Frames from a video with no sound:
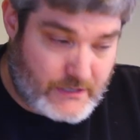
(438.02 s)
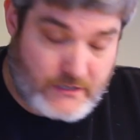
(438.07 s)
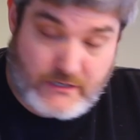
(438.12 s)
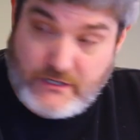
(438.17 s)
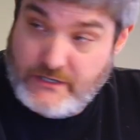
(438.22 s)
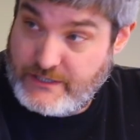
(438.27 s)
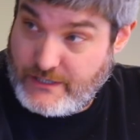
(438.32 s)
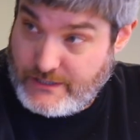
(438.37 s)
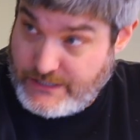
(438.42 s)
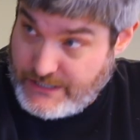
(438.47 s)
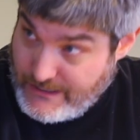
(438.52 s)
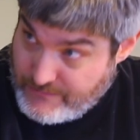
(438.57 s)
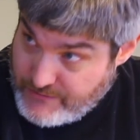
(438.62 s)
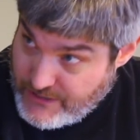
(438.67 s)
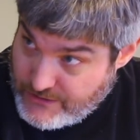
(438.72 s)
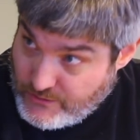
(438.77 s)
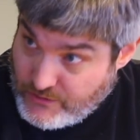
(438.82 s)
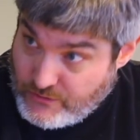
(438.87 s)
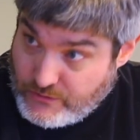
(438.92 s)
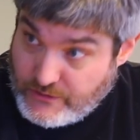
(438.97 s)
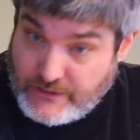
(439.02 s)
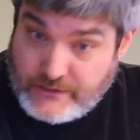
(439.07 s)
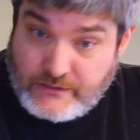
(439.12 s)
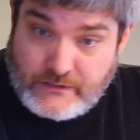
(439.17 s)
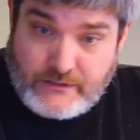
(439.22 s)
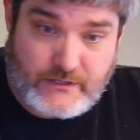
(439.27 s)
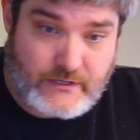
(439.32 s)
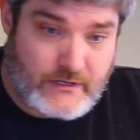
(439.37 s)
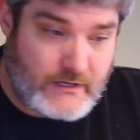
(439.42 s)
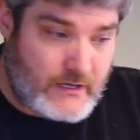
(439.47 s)
uh, yes, absolutely.
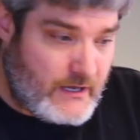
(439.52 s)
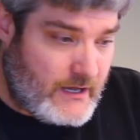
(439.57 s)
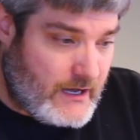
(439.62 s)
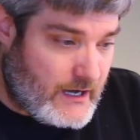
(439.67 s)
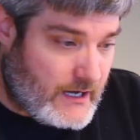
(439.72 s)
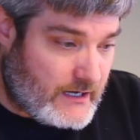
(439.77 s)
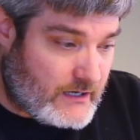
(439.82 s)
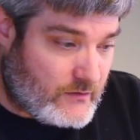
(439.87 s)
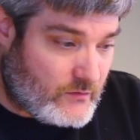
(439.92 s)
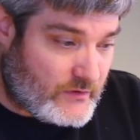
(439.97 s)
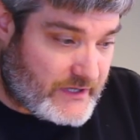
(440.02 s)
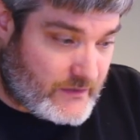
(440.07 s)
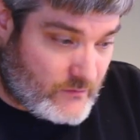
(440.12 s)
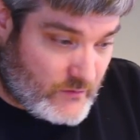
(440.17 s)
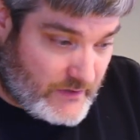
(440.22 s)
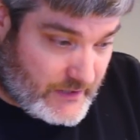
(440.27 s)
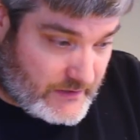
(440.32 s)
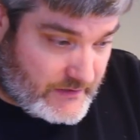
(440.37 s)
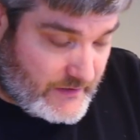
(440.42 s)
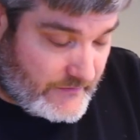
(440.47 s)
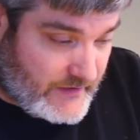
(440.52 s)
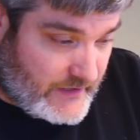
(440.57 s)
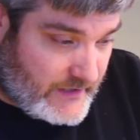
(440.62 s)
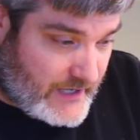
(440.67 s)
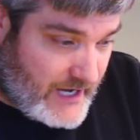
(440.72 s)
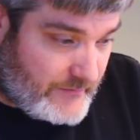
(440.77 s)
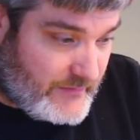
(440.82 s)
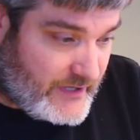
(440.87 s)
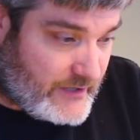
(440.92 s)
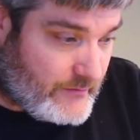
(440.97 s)
Yeah. Uh, we, we, get to the
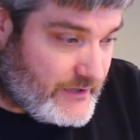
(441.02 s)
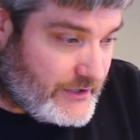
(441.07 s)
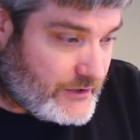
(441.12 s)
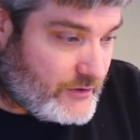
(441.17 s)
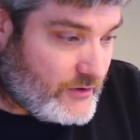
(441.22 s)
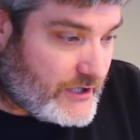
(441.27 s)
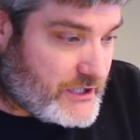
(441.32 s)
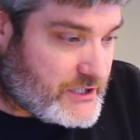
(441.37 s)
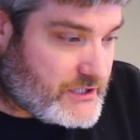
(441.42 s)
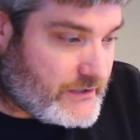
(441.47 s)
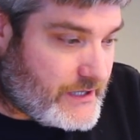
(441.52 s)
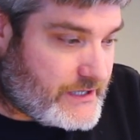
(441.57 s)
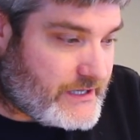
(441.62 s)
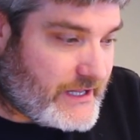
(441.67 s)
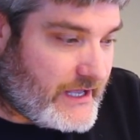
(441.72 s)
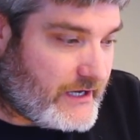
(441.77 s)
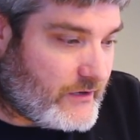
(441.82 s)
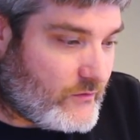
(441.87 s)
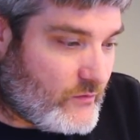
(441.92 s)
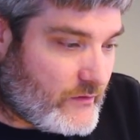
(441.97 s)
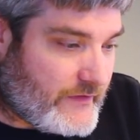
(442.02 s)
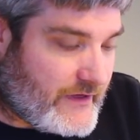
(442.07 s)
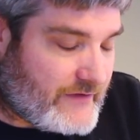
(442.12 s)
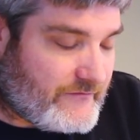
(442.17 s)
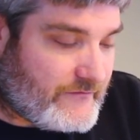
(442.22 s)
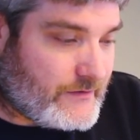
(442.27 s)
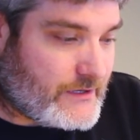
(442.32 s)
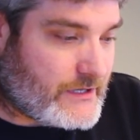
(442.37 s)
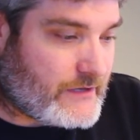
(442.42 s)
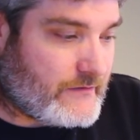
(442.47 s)
IBM integration stack and where
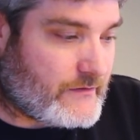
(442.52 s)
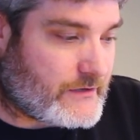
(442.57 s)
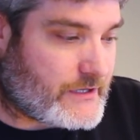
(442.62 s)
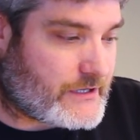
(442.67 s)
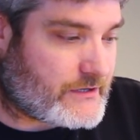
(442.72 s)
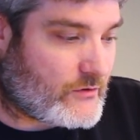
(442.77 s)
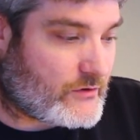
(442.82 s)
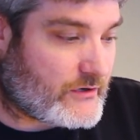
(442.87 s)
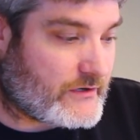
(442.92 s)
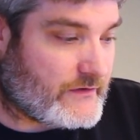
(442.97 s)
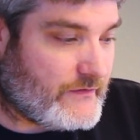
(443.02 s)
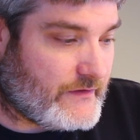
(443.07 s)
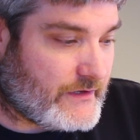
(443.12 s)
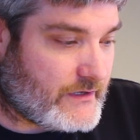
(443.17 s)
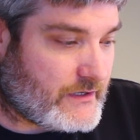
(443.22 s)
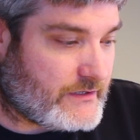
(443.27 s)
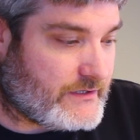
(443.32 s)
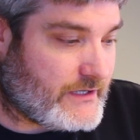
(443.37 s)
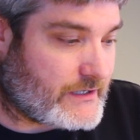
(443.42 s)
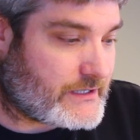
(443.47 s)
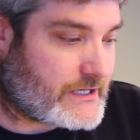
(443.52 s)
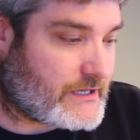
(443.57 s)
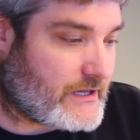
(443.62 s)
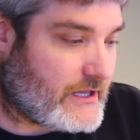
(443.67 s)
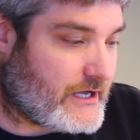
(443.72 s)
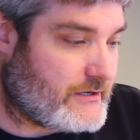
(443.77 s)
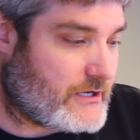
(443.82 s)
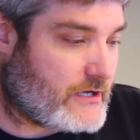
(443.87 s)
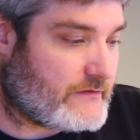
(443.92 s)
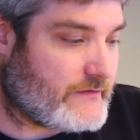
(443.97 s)
that fits in this story in the uh, next
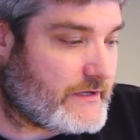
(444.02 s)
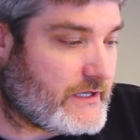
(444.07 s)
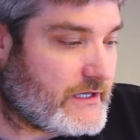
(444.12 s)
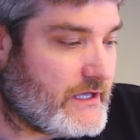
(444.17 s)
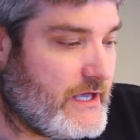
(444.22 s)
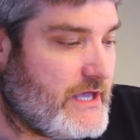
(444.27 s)
slide. On the